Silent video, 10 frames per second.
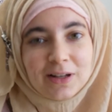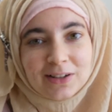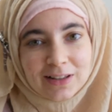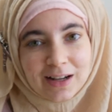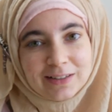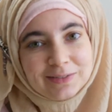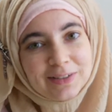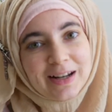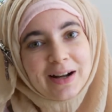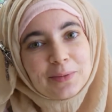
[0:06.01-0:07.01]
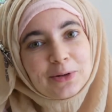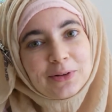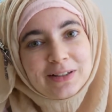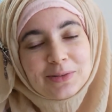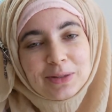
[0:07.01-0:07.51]
Caroline, and I'm
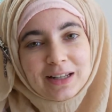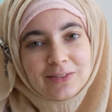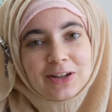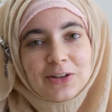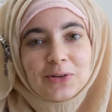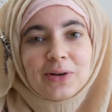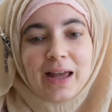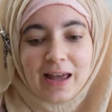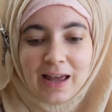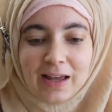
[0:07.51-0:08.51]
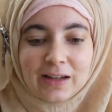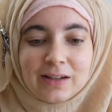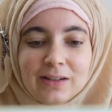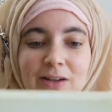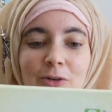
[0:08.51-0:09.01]
going to be giving you a
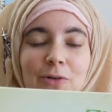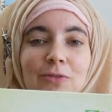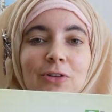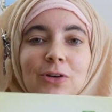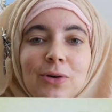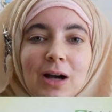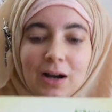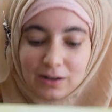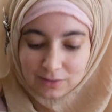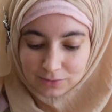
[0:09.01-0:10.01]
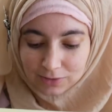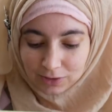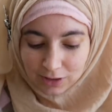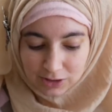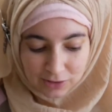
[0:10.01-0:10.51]
review
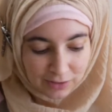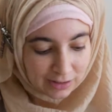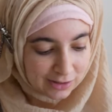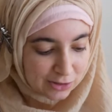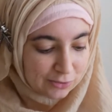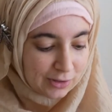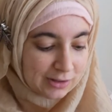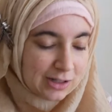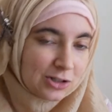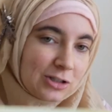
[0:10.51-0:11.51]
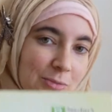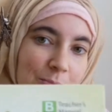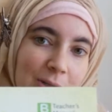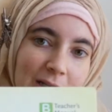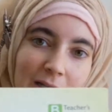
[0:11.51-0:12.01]
of Logic of English Foundations
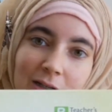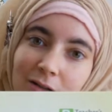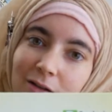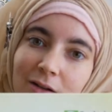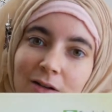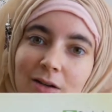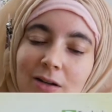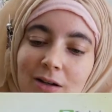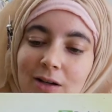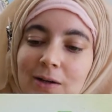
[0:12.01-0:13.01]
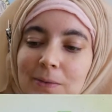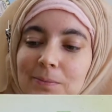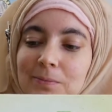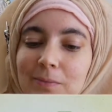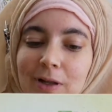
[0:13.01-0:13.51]
B
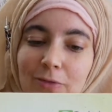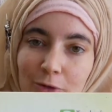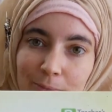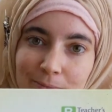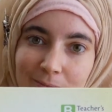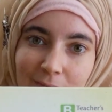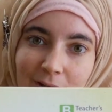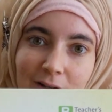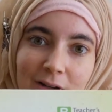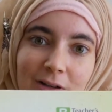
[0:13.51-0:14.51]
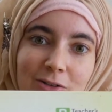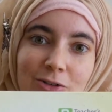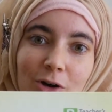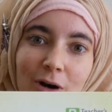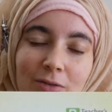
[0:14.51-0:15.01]
level.
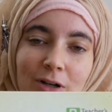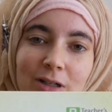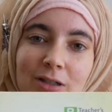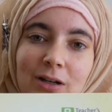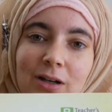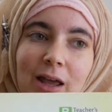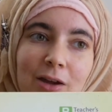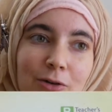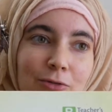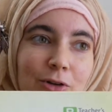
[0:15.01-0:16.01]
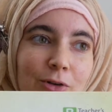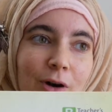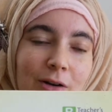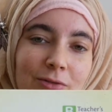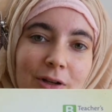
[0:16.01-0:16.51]
So I've already done a review
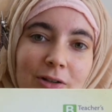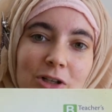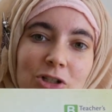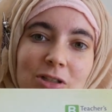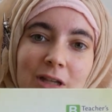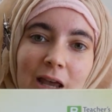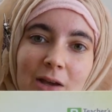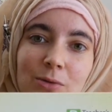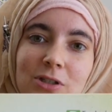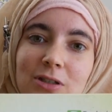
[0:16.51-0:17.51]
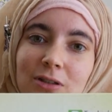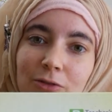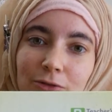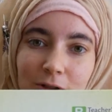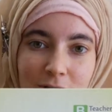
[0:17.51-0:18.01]
on Foundations A, which is the
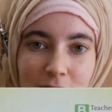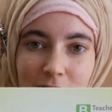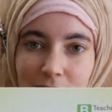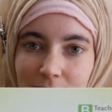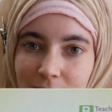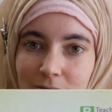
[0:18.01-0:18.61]
first